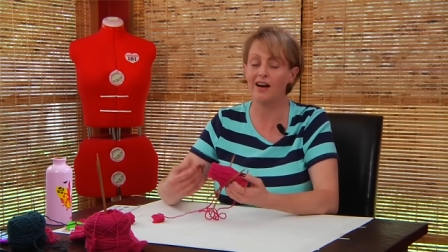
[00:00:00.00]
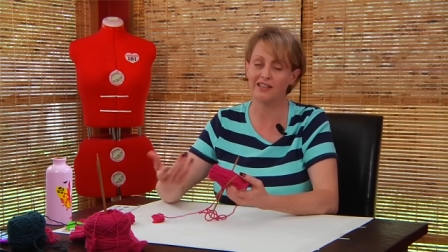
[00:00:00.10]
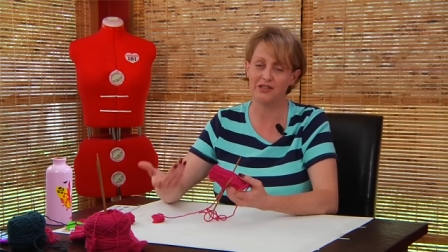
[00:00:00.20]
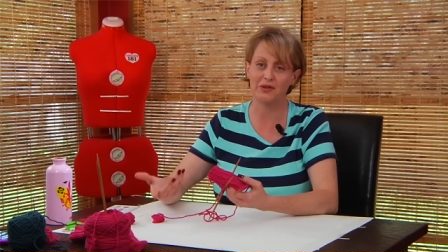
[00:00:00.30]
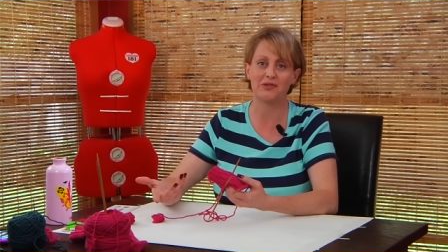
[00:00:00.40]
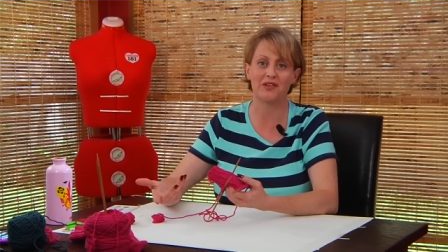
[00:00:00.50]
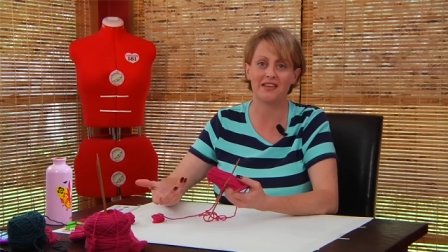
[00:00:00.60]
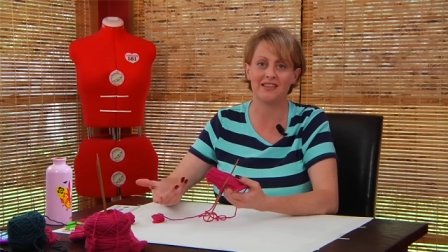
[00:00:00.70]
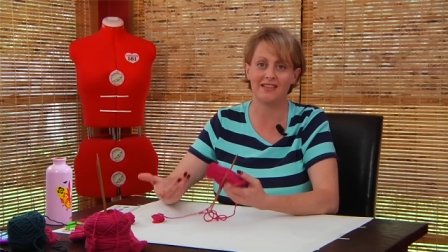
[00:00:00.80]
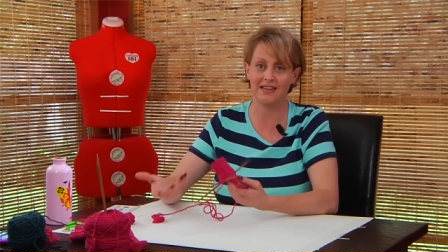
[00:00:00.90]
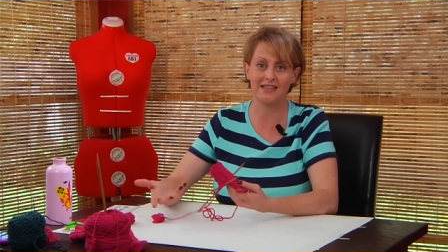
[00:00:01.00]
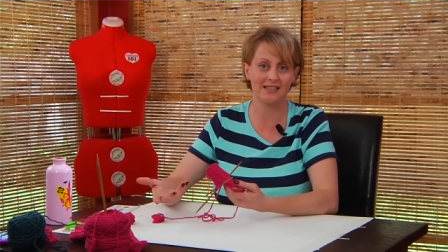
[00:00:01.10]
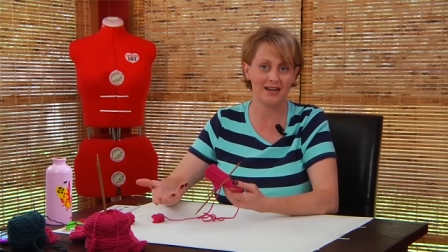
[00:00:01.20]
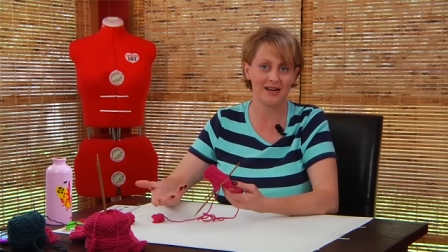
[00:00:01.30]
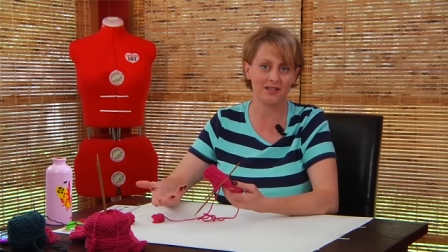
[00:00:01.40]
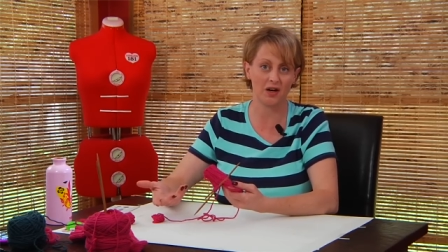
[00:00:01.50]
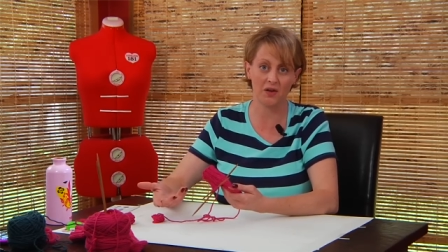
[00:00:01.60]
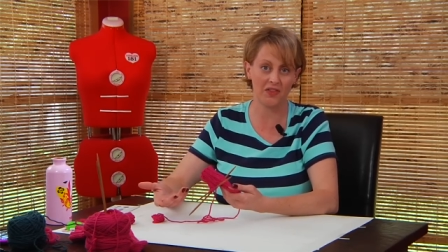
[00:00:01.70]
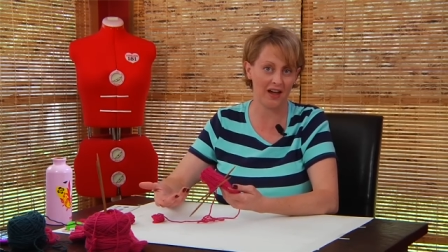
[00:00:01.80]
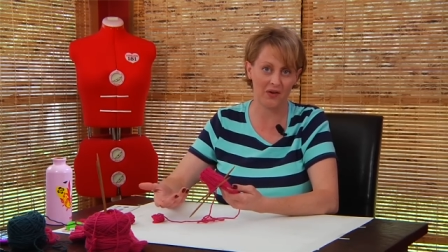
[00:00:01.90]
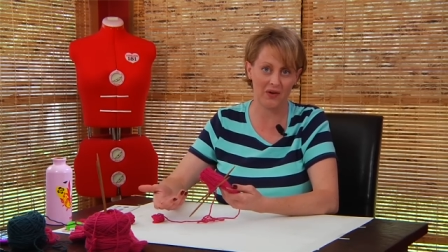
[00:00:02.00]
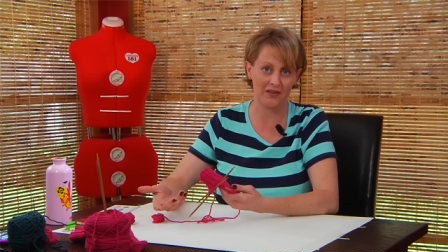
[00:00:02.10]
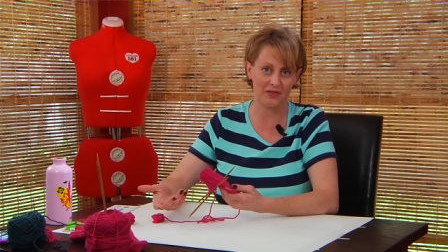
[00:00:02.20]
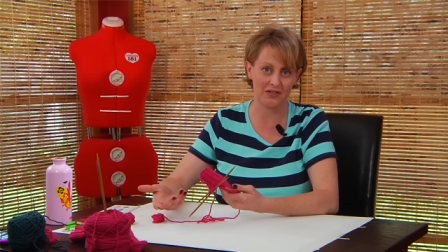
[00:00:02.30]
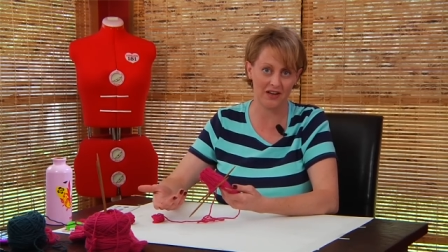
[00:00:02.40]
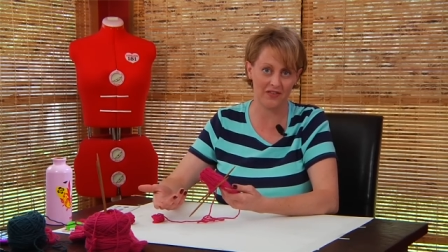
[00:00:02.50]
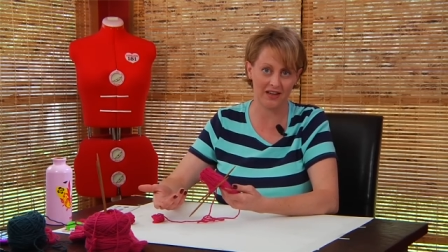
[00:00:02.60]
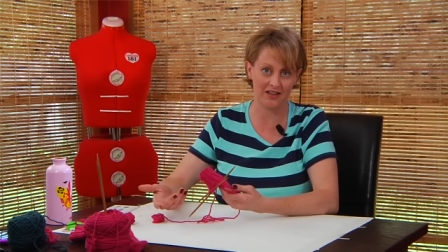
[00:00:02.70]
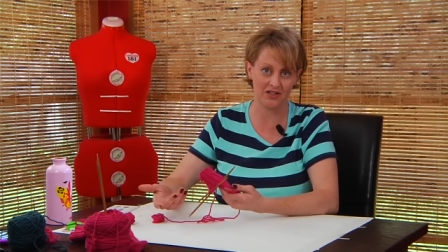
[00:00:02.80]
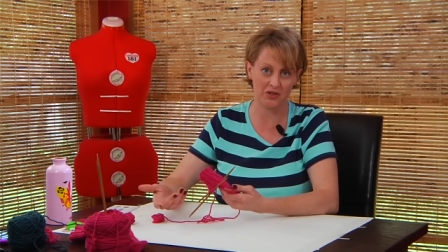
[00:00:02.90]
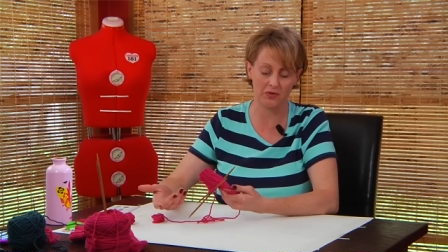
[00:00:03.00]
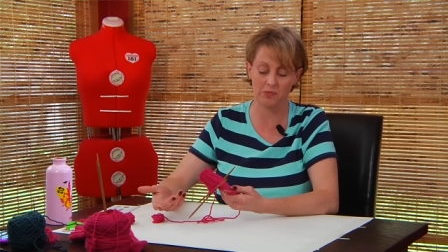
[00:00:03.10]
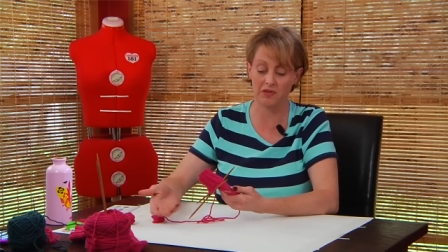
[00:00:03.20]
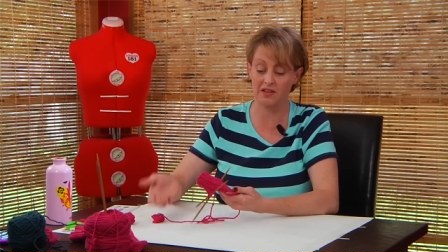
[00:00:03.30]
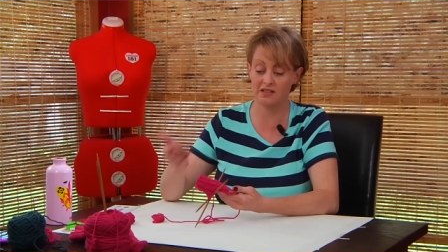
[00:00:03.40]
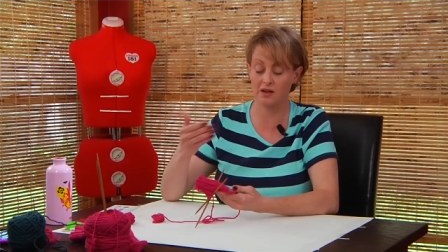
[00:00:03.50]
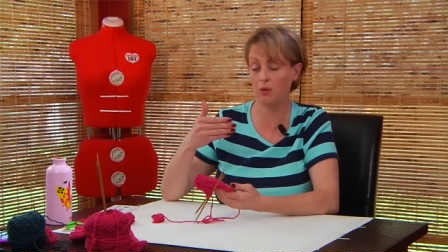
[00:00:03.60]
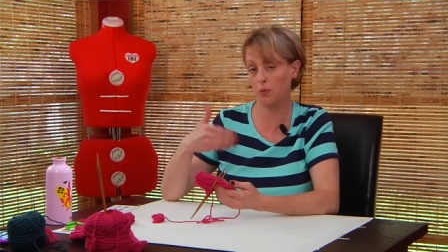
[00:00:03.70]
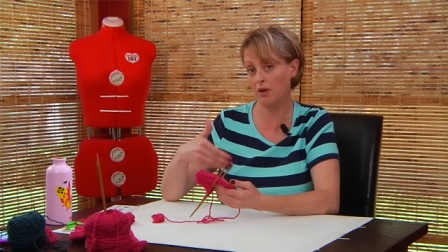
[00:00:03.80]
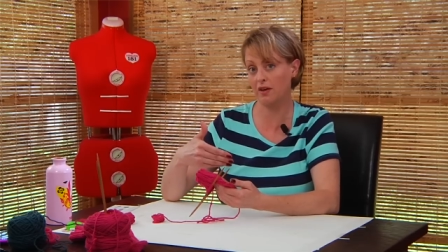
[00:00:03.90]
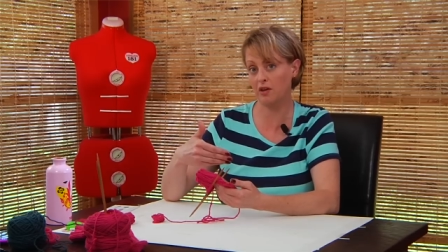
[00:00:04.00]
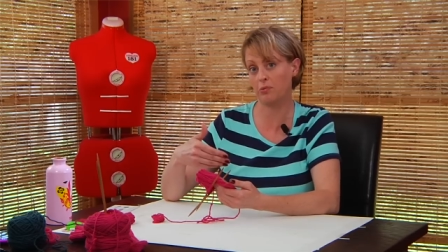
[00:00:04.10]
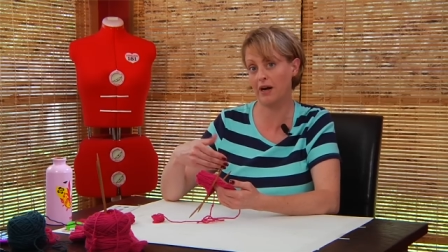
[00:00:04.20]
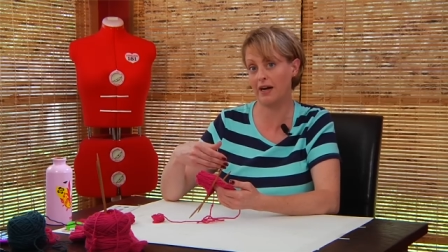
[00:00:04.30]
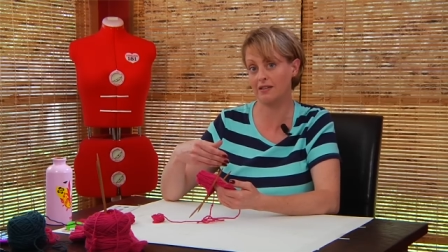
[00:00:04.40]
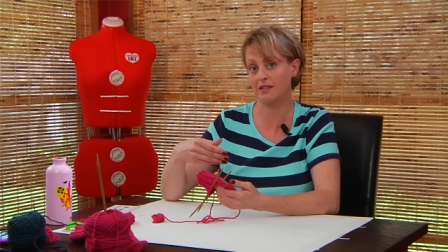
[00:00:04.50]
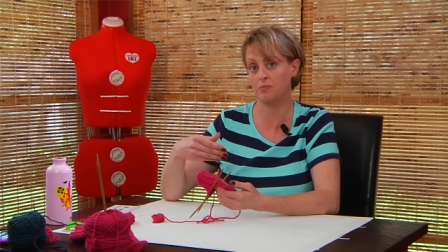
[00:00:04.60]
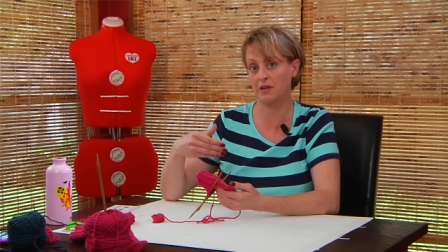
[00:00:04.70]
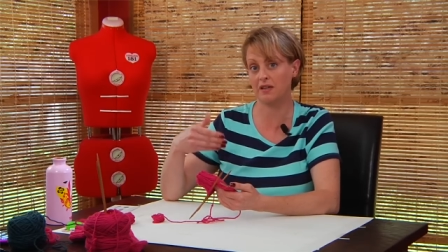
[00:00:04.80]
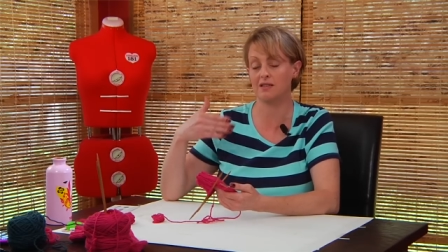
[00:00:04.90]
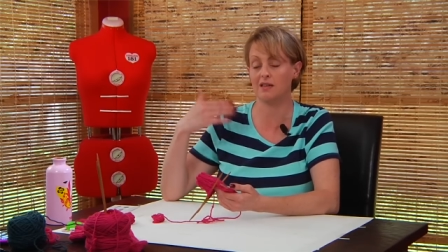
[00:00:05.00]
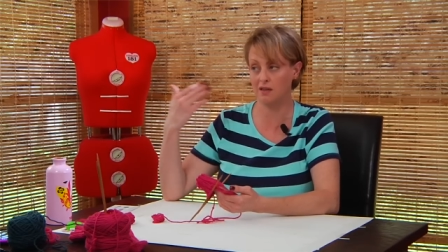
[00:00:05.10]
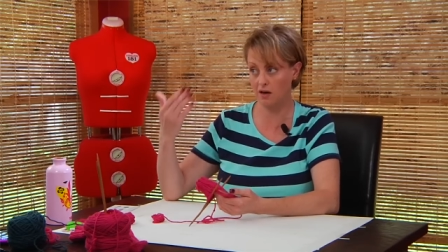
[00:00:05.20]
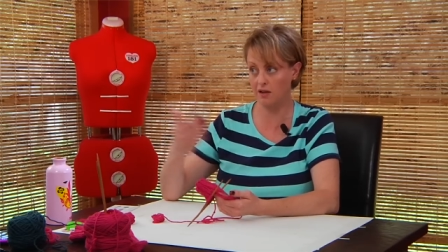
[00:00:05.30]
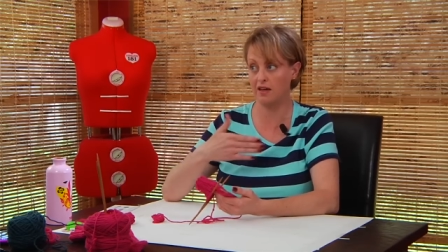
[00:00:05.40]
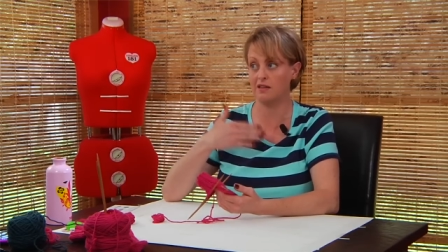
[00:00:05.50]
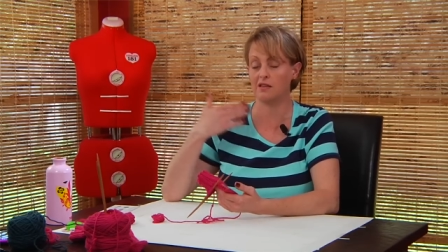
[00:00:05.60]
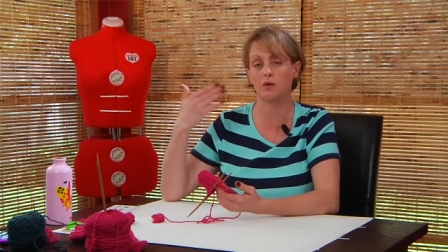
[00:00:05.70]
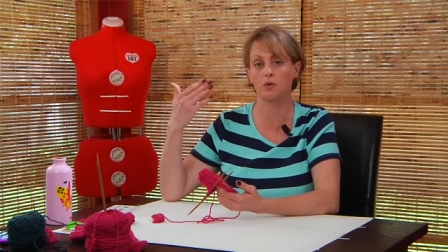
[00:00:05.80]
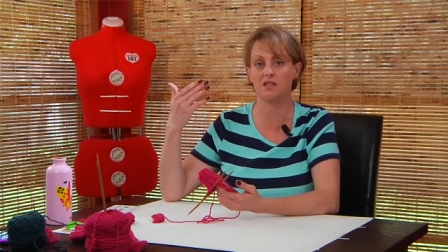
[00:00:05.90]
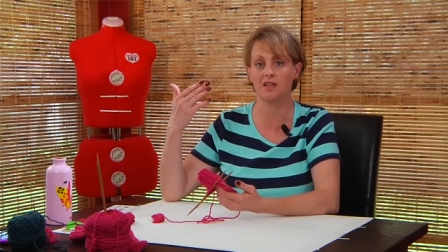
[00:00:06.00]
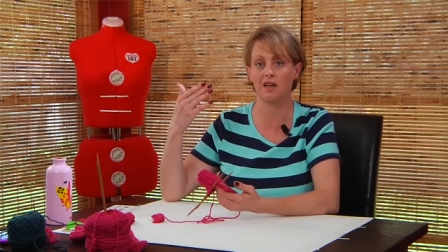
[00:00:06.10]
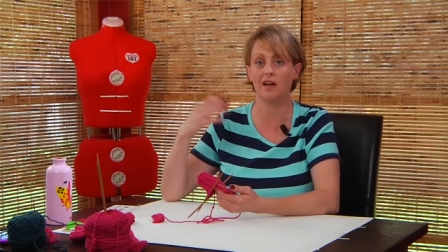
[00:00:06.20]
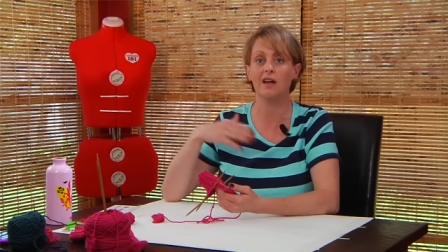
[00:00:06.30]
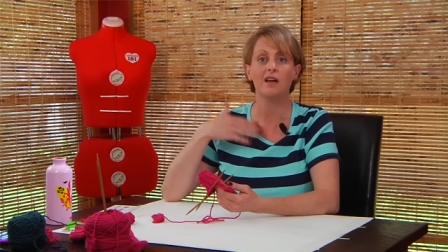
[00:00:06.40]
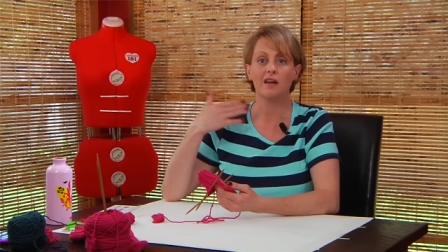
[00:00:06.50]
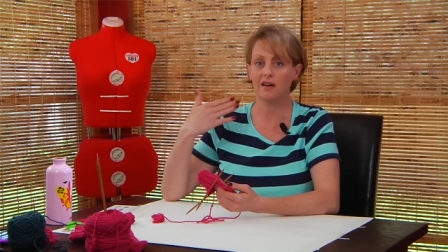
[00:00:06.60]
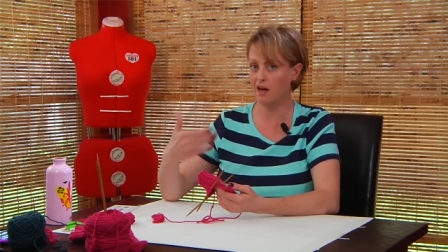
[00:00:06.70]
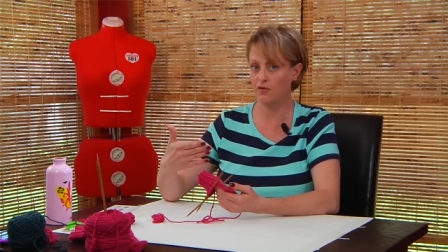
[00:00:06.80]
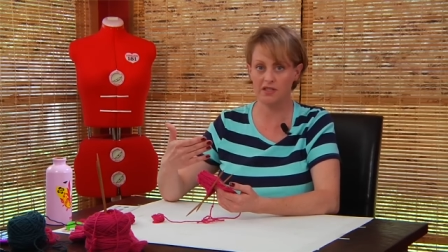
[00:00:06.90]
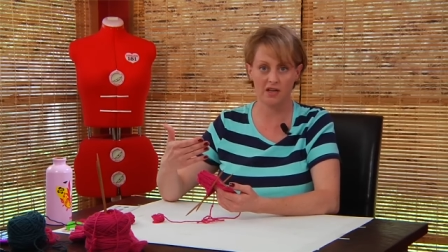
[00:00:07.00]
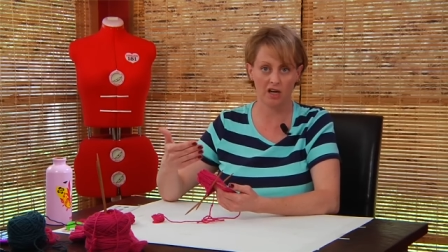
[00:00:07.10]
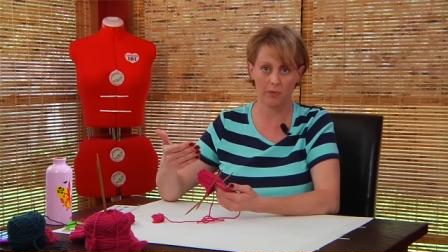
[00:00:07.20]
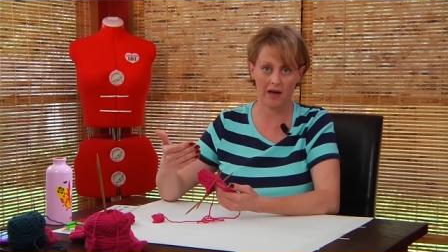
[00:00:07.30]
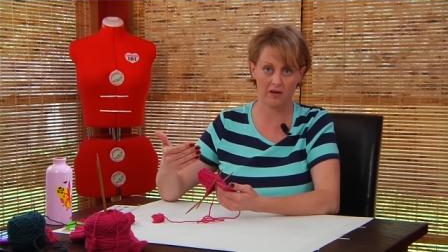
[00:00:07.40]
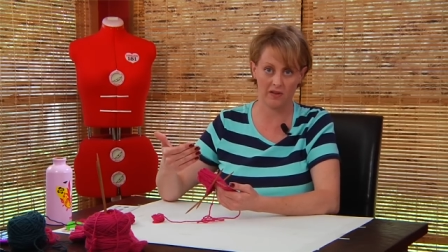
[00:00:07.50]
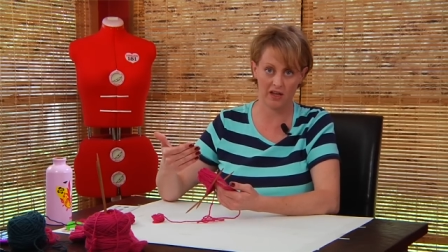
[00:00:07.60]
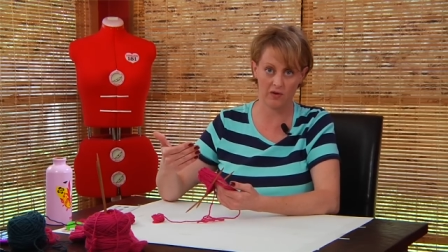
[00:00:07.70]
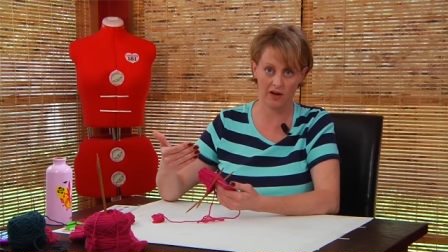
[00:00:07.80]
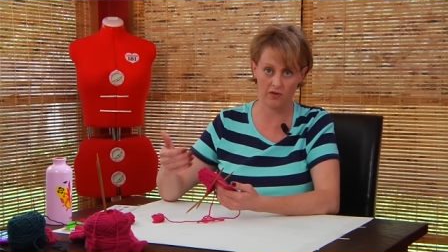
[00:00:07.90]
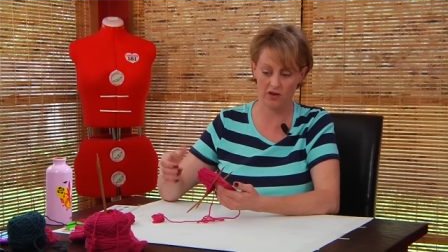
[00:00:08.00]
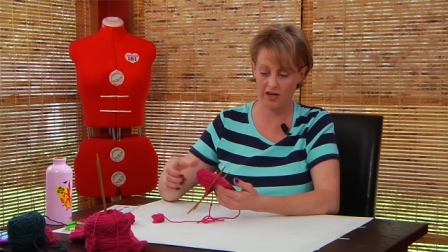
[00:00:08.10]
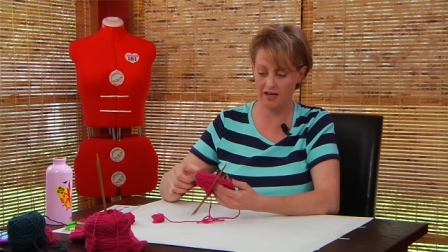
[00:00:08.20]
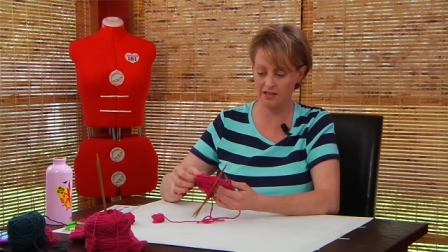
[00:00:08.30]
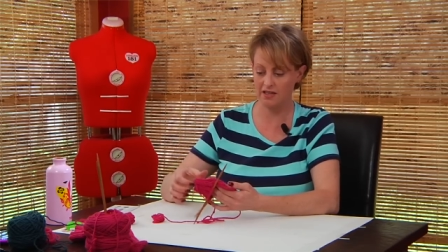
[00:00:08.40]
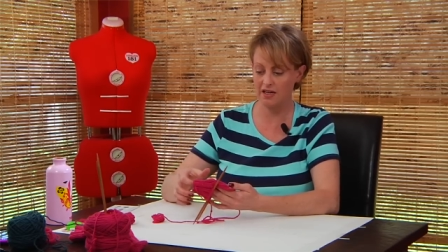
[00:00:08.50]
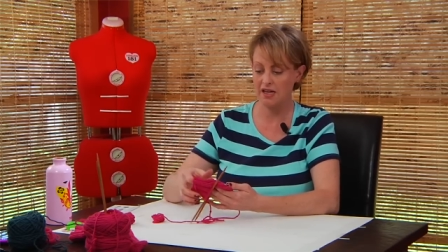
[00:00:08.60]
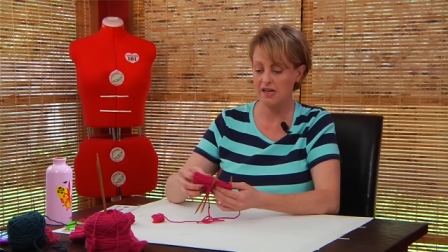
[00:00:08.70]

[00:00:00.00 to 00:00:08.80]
I already told you that these socks aren't that great for stuffing into shoes, but this is all really good practice because these are things that you will see in every sock pattern that you ever knit.